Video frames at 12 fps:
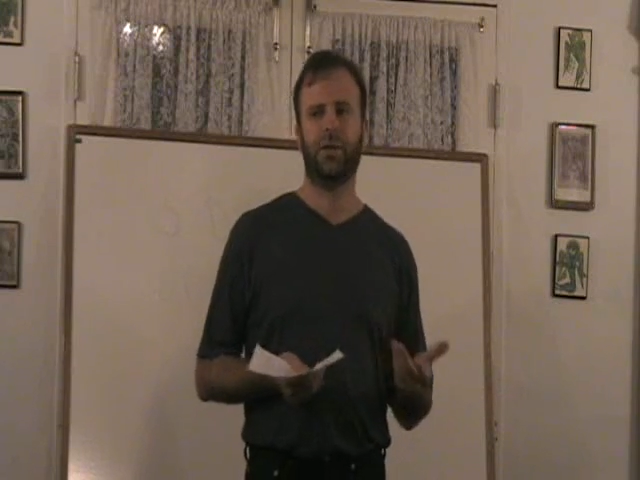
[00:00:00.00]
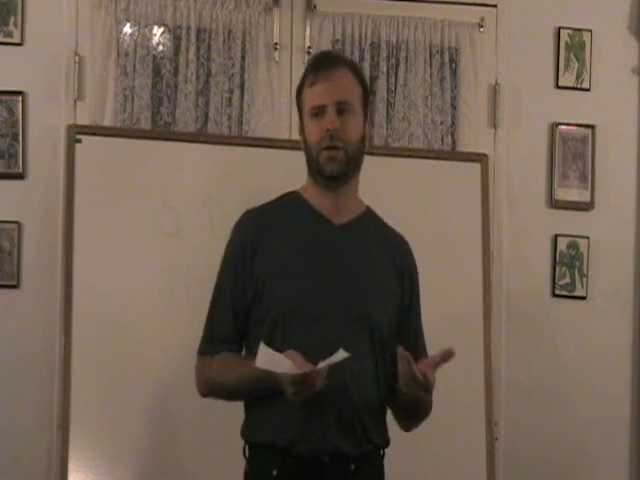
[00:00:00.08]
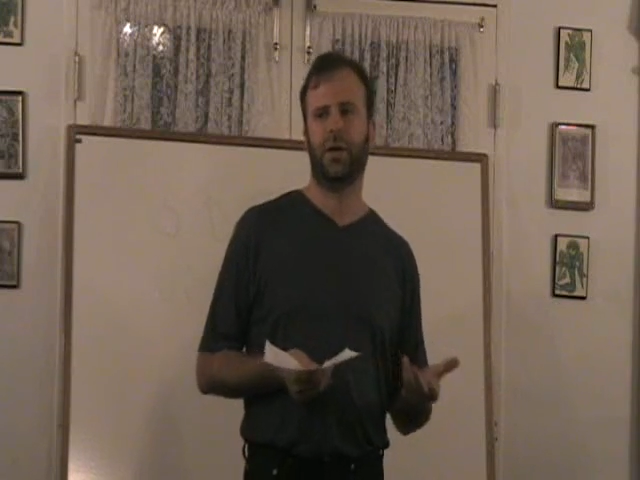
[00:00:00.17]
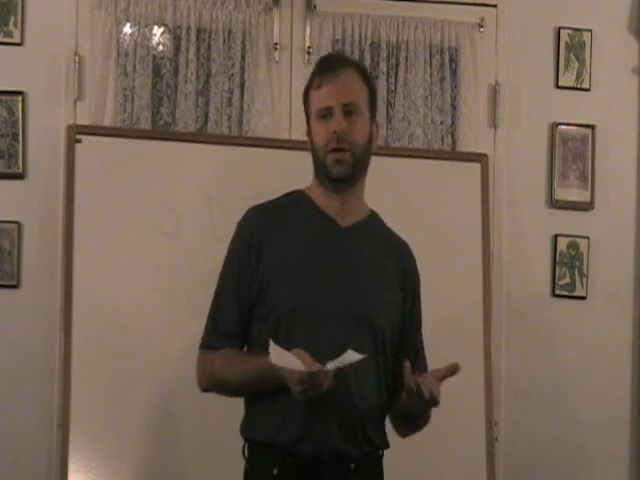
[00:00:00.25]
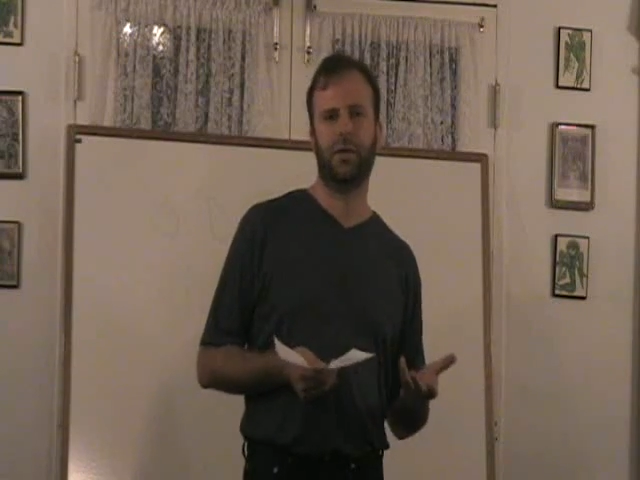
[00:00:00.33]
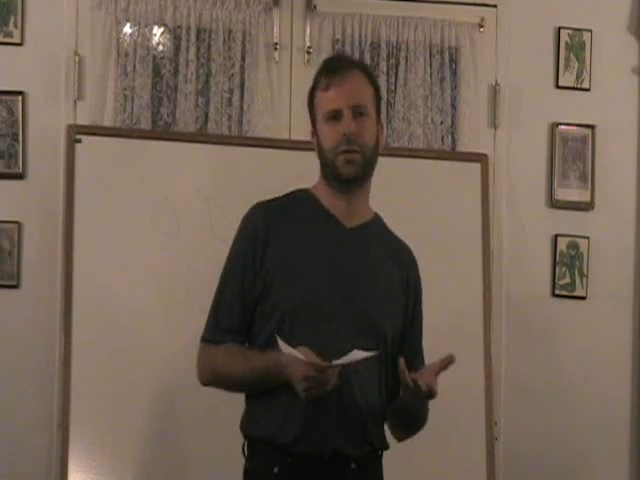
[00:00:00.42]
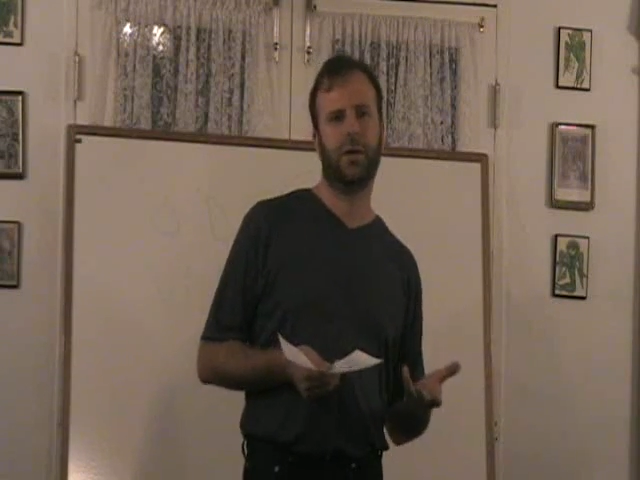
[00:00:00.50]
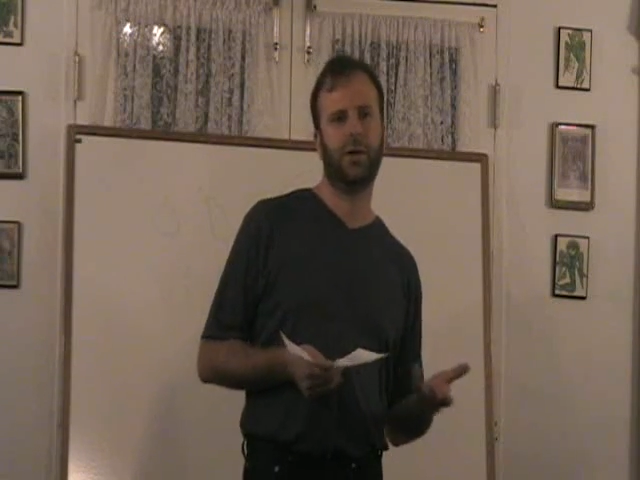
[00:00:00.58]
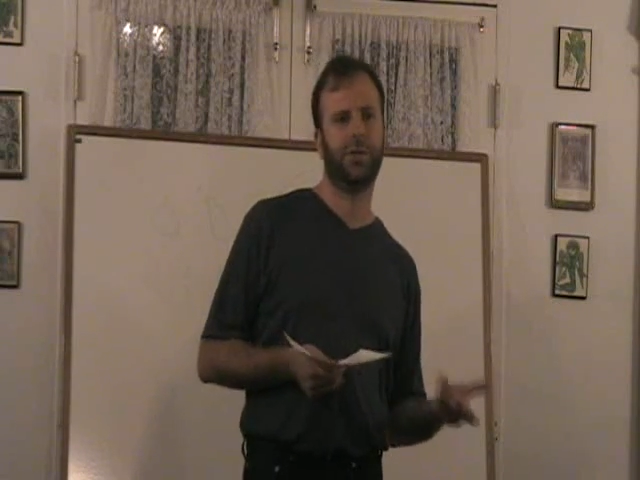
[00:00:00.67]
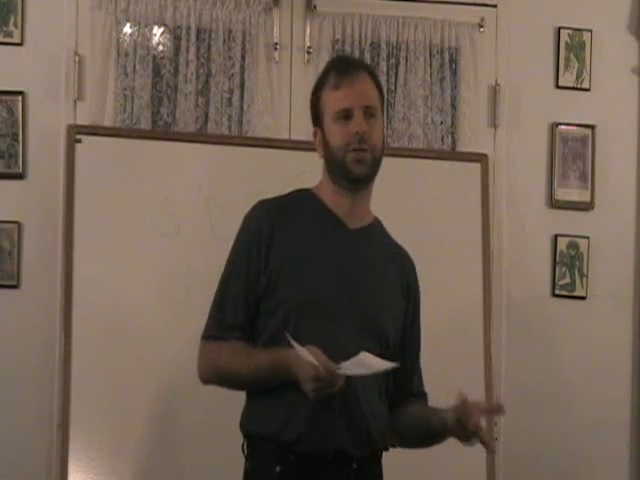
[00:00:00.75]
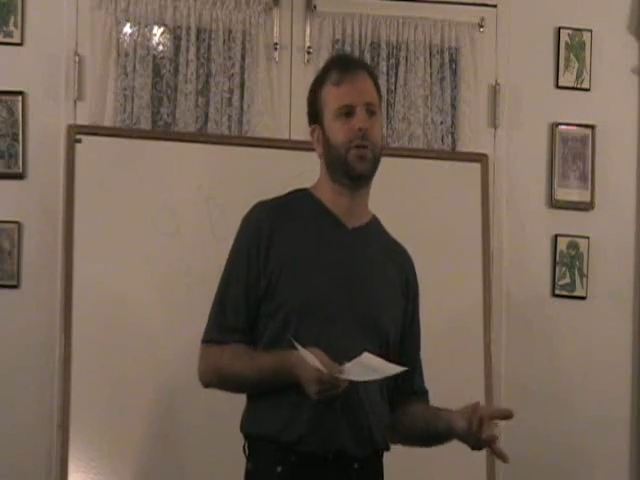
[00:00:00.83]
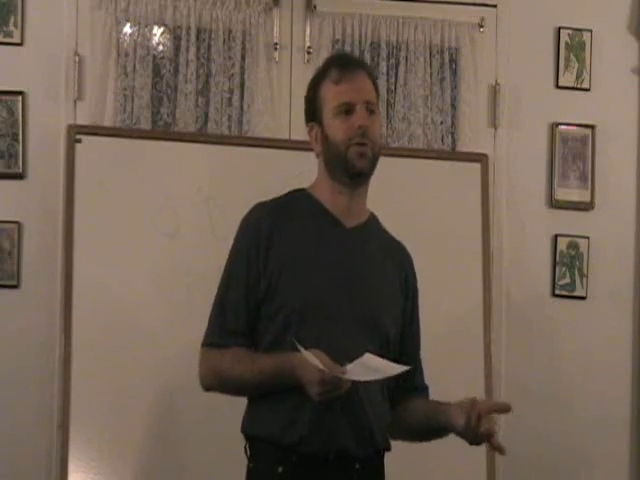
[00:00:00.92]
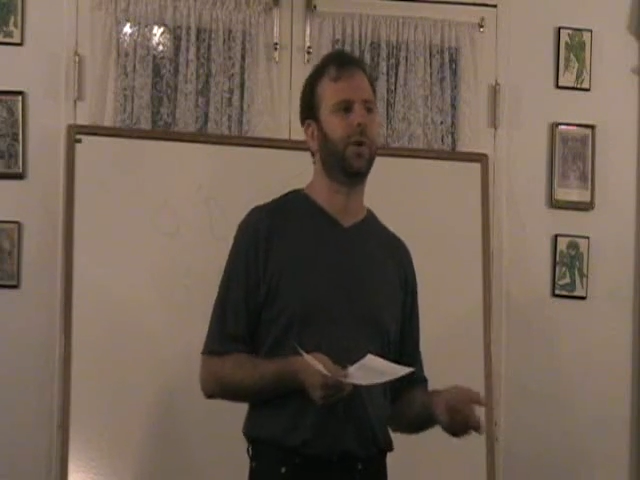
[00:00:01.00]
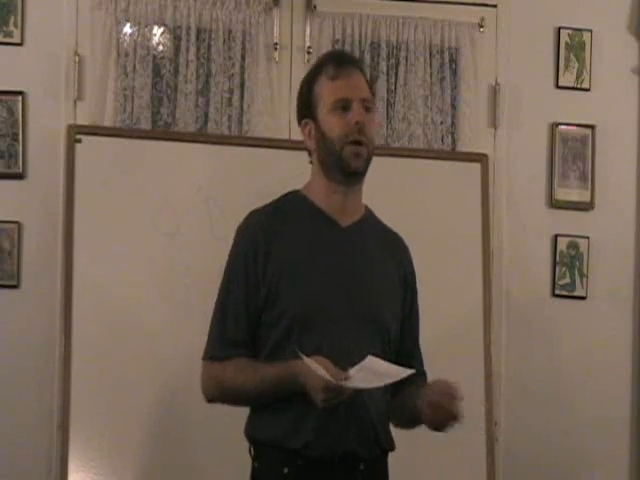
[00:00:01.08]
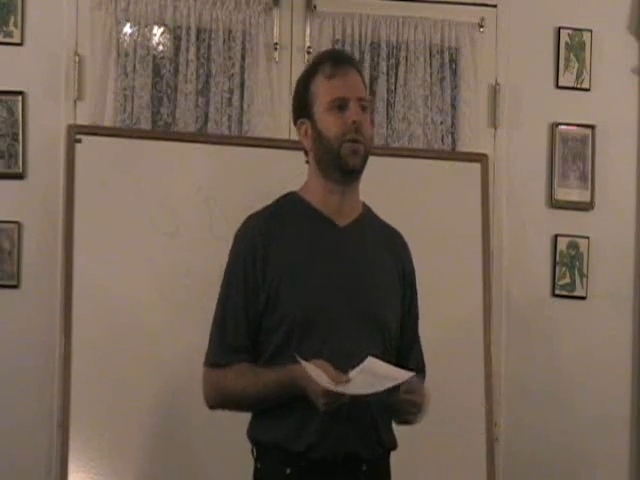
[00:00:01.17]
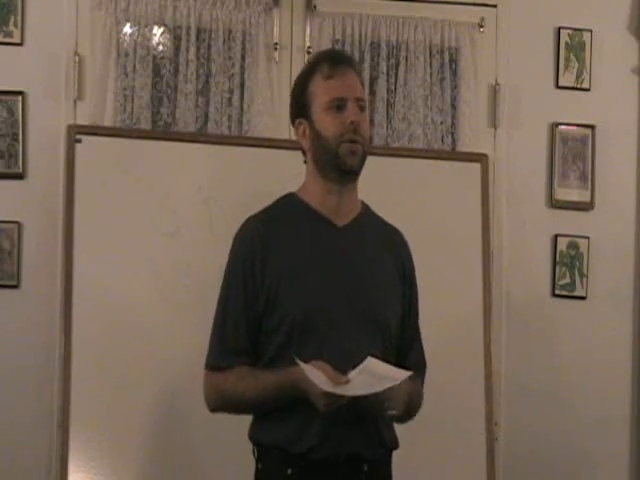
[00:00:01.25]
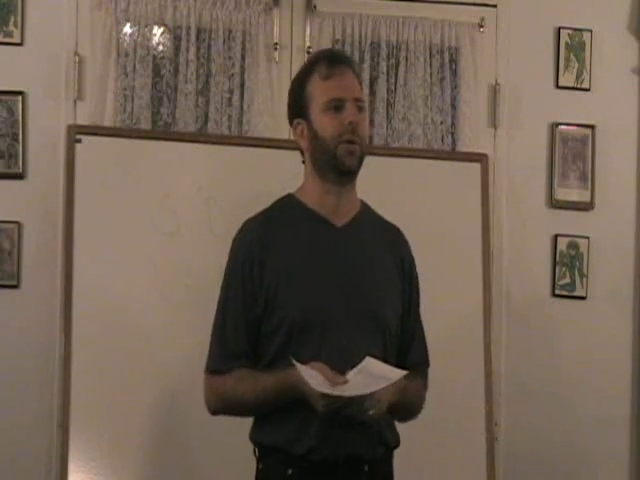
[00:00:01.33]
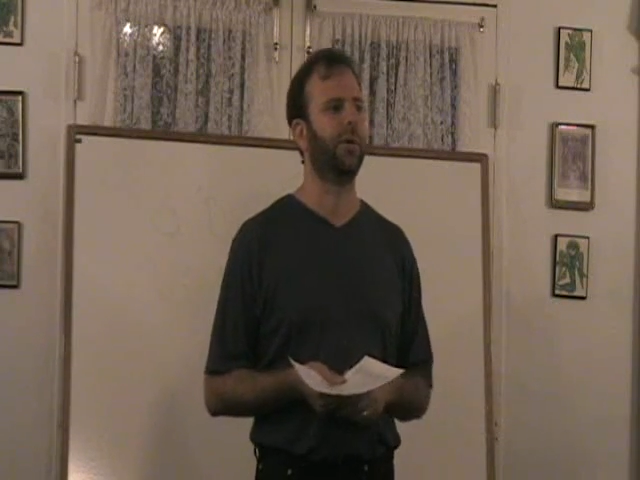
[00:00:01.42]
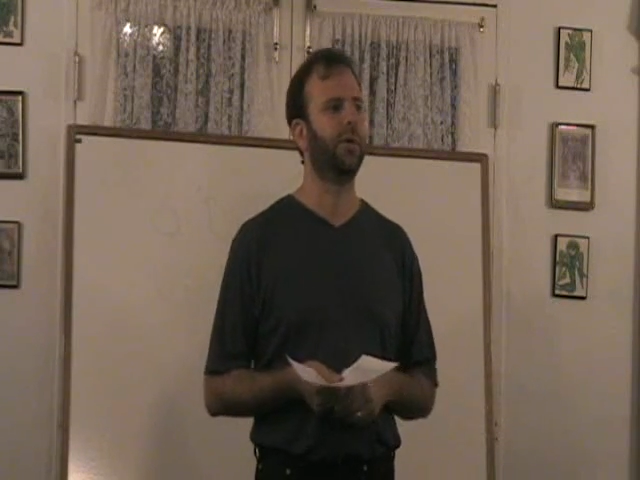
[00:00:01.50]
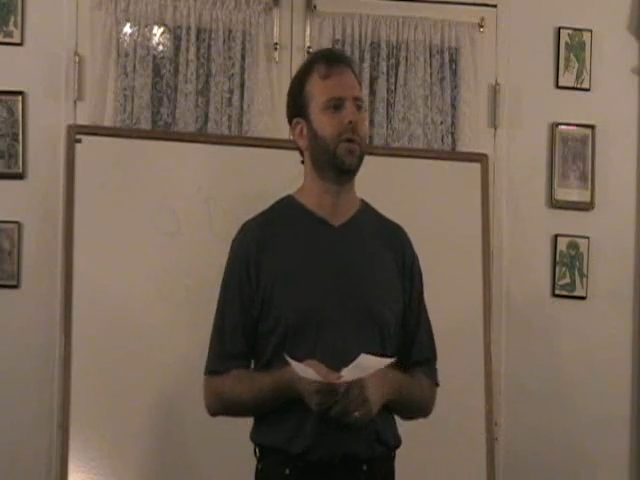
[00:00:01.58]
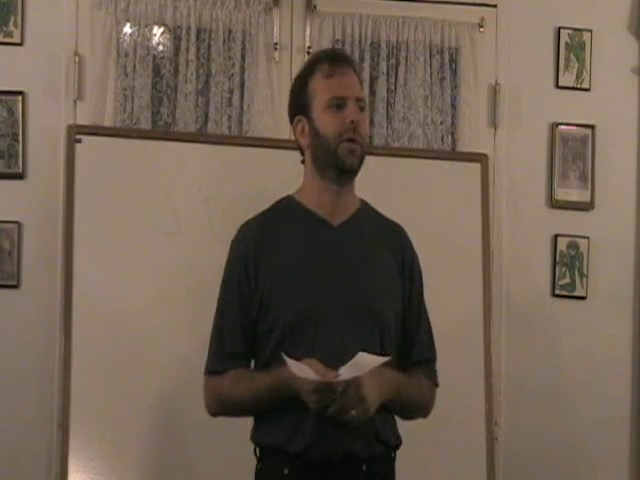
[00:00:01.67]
tá Sean rower,